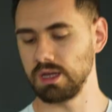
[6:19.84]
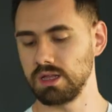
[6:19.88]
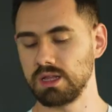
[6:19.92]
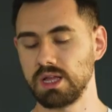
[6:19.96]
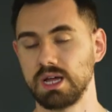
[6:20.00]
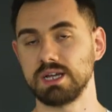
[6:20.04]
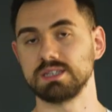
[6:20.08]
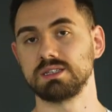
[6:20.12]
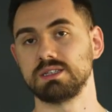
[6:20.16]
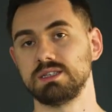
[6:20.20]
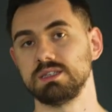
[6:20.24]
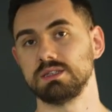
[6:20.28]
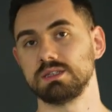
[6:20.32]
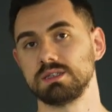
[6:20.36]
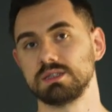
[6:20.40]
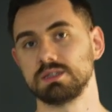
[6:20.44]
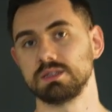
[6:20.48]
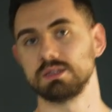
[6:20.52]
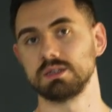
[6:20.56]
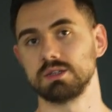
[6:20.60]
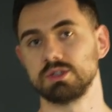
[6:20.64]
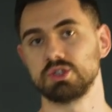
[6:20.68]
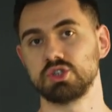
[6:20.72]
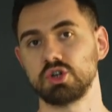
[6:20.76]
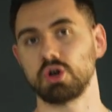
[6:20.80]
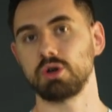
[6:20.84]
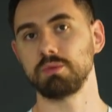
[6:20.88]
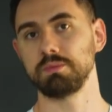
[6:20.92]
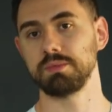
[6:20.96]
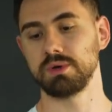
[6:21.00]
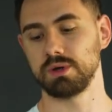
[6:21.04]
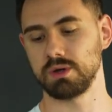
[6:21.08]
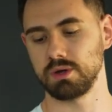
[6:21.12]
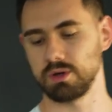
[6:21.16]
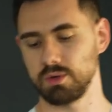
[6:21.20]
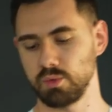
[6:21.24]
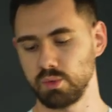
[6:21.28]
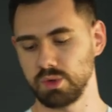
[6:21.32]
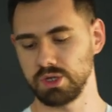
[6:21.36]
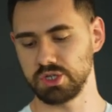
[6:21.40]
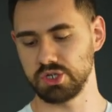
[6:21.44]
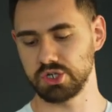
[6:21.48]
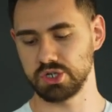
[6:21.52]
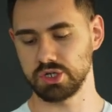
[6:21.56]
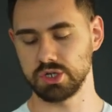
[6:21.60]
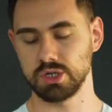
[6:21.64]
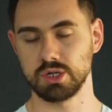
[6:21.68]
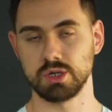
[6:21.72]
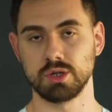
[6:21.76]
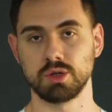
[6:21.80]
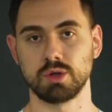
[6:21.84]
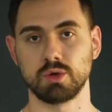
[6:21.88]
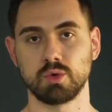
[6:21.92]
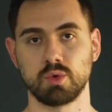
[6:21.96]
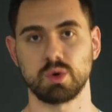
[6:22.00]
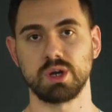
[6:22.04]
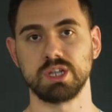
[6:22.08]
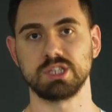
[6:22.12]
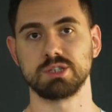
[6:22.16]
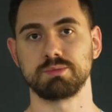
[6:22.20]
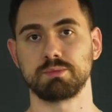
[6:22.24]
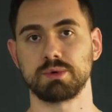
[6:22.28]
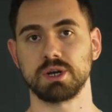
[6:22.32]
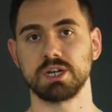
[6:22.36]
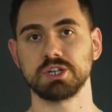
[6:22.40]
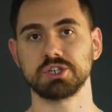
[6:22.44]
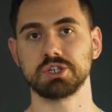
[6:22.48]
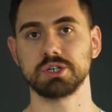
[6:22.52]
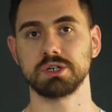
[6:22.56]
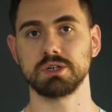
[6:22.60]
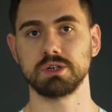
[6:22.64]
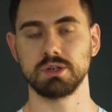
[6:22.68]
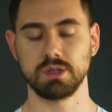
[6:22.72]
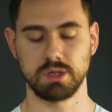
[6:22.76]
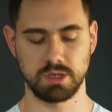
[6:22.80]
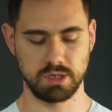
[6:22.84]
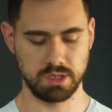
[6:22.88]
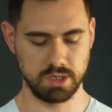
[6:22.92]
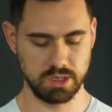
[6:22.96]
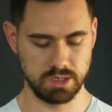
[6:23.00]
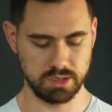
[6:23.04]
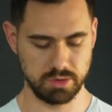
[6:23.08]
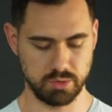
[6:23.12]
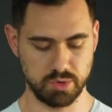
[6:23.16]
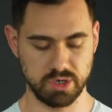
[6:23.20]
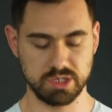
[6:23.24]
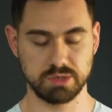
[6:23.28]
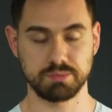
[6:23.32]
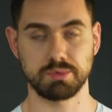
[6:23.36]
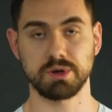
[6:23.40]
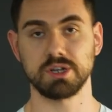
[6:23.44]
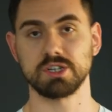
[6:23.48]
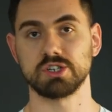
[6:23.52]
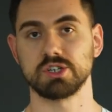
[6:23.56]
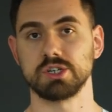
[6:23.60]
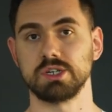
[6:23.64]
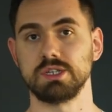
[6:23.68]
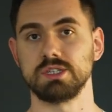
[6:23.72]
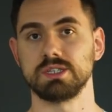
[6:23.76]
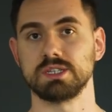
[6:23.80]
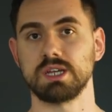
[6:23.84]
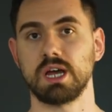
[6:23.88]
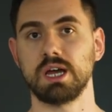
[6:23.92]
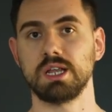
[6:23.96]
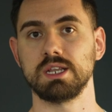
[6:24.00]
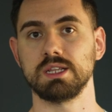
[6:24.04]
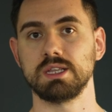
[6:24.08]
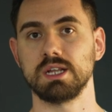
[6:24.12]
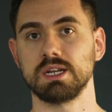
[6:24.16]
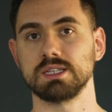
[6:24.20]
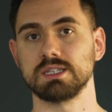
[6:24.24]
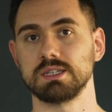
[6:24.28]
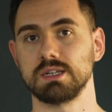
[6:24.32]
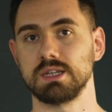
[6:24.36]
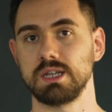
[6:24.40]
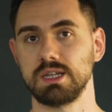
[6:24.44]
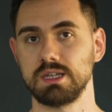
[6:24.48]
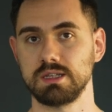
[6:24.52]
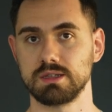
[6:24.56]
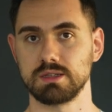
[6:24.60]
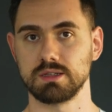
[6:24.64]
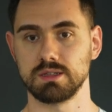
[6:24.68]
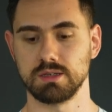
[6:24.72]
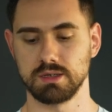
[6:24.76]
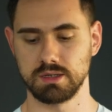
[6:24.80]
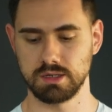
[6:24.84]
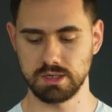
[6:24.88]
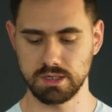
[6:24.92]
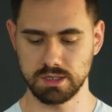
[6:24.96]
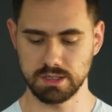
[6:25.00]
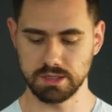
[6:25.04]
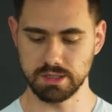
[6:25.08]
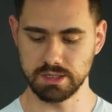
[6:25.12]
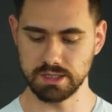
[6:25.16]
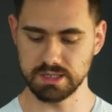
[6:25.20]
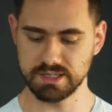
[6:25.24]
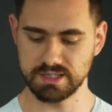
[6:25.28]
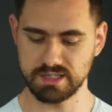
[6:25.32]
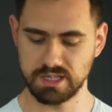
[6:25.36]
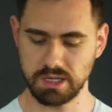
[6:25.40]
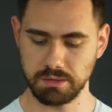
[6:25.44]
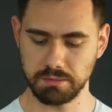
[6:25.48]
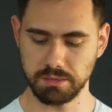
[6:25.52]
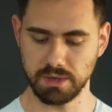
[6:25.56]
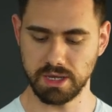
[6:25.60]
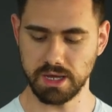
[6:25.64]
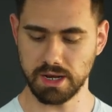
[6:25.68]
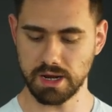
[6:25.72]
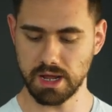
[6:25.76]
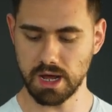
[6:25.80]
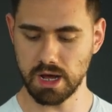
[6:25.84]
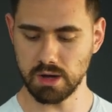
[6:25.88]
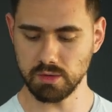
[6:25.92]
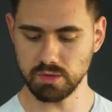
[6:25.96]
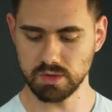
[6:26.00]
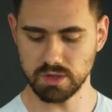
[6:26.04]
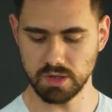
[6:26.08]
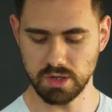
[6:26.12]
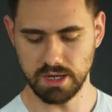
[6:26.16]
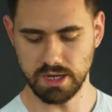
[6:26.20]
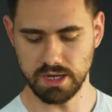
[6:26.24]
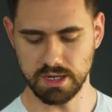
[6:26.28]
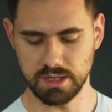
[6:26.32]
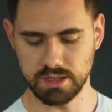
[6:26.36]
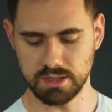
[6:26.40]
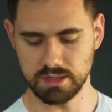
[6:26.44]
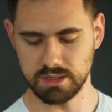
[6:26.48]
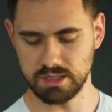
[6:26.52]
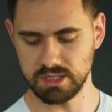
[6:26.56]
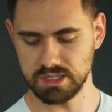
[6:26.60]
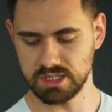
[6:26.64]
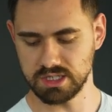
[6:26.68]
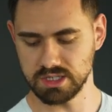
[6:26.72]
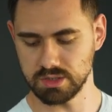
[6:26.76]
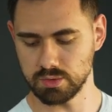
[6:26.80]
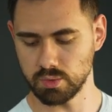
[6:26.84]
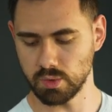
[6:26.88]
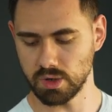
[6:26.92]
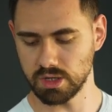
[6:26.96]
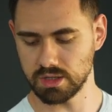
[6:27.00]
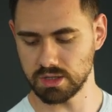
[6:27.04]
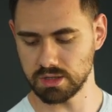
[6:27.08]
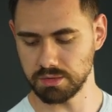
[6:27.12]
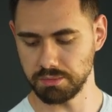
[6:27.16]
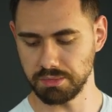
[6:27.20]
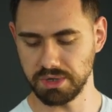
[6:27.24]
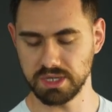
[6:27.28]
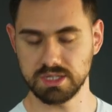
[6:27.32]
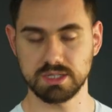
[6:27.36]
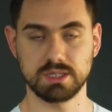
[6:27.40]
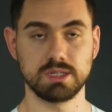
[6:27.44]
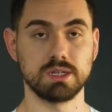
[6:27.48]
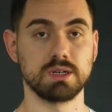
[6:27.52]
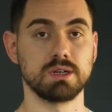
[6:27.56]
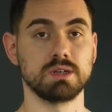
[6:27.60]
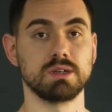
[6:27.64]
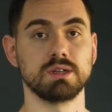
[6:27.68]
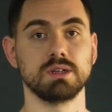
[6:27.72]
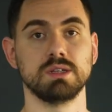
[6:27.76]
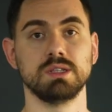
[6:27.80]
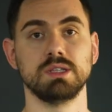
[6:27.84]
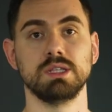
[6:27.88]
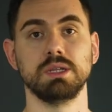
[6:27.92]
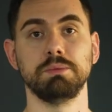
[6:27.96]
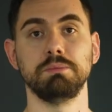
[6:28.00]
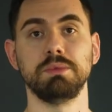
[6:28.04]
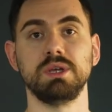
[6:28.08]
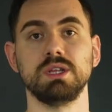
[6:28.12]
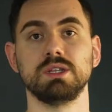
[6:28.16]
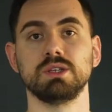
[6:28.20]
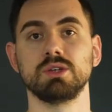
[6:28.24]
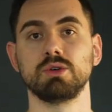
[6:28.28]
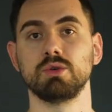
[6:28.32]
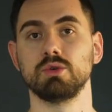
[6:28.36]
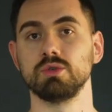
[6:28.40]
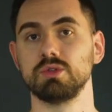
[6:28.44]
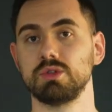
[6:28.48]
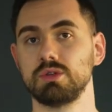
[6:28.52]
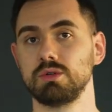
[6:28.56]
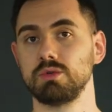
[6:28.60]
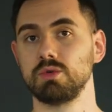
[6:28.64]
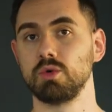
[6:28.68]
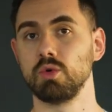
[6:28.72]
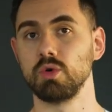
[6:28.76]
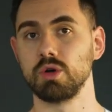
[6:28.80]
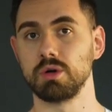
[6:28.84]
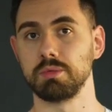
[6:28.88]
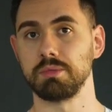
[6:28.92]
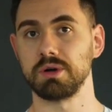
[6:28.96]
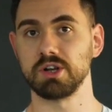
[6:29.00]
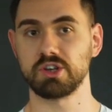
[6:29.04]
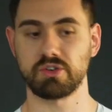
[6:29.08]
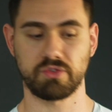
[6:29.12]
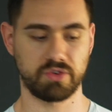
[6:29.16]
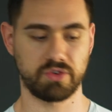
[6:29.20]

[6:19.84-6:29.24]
It has this top which creates pressure inside, it doesn't let the steam get out, and this is what makes the meat cook much